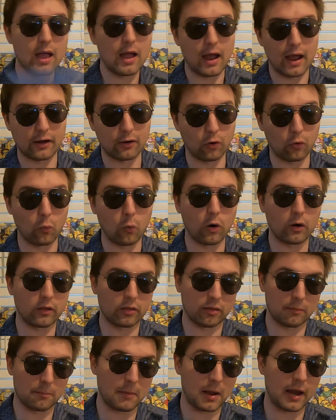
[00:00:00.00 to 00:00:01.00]
I know one
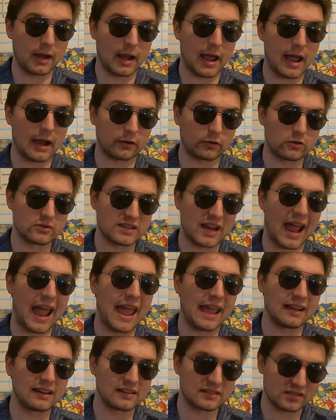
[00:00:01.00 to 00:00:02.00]
of the main actors,
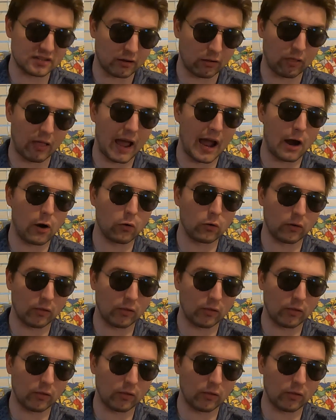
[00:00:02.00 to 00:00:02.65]
Angus Cloud,